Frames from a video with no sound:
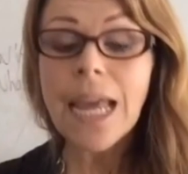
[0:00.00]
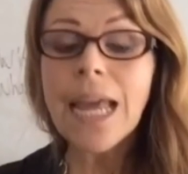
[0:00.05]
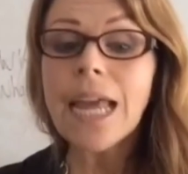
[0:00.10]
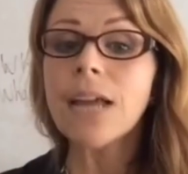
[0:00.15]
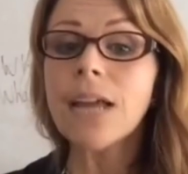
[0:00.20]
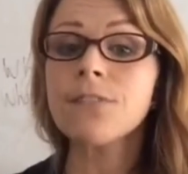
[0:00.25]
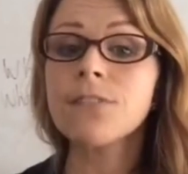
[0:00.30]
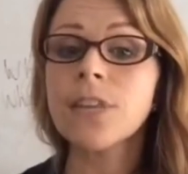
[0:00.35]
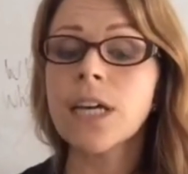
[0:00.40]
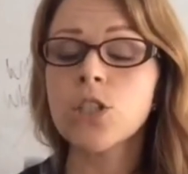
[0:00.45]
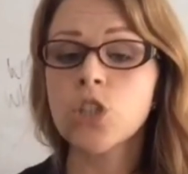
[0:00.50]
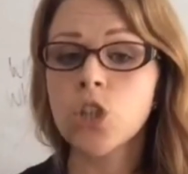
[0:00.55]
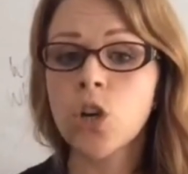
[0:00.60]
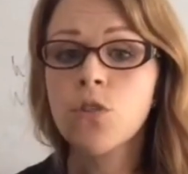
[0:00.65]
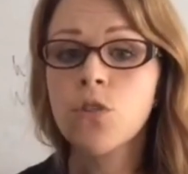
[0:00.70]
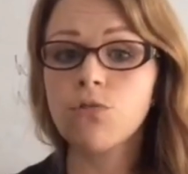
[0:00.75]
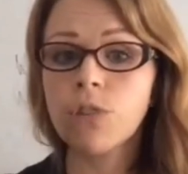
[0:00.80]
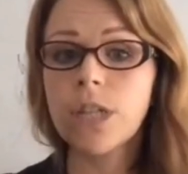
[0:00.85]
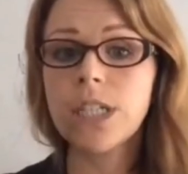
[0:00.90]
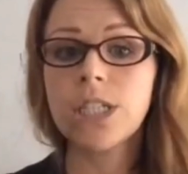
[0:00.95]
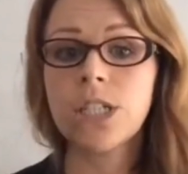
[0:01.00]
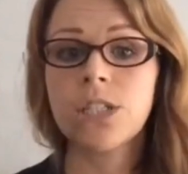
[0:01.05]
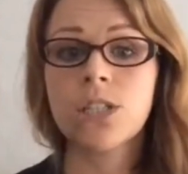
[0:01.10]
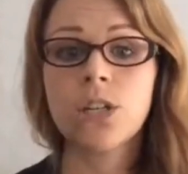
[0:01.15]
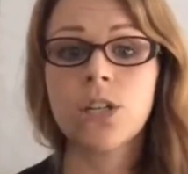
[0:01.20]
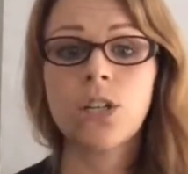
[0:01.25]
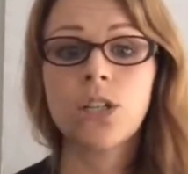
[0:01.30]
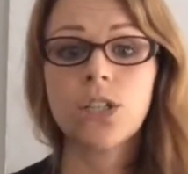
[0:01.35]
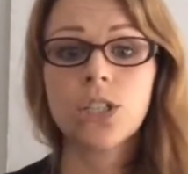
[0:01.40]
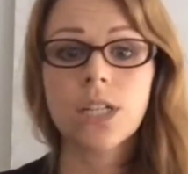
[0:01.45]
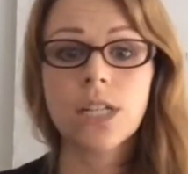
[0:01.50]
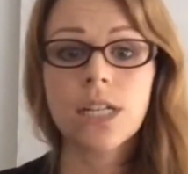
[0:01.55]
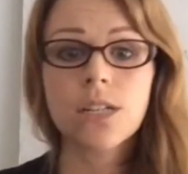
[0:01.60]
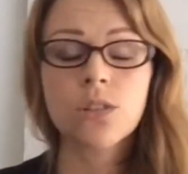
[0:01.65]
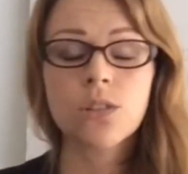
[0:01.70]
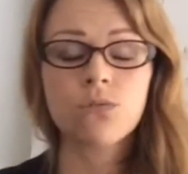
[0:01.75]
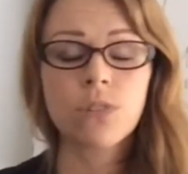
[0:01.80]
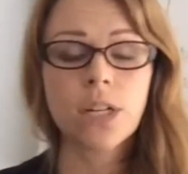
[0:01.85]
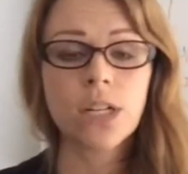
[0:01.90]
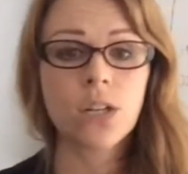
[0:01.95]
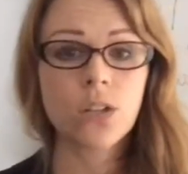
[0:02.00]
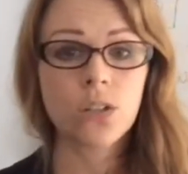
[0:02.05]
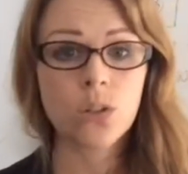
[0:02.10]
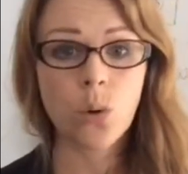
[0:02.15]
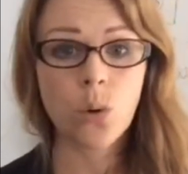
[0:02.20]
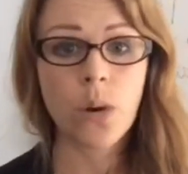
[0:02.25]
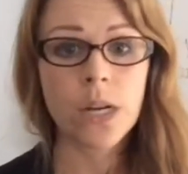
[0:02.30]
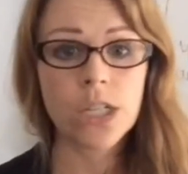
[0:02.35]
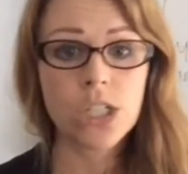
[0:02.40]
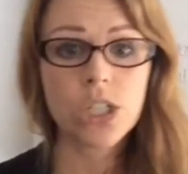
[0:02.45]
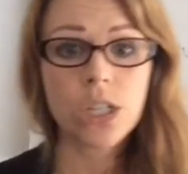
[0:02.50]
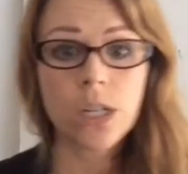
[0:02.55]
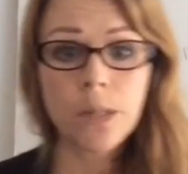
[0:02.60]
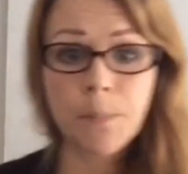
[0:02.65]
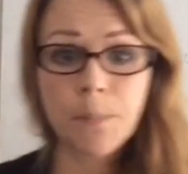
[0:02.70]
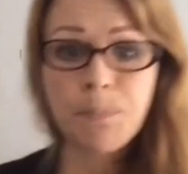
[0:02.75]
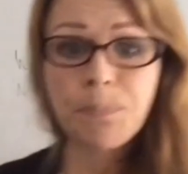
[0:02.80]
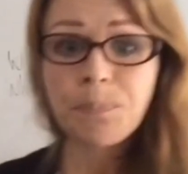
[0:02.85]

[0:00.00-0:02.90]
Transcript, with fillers: If they don't reach a solution, that's a really good question.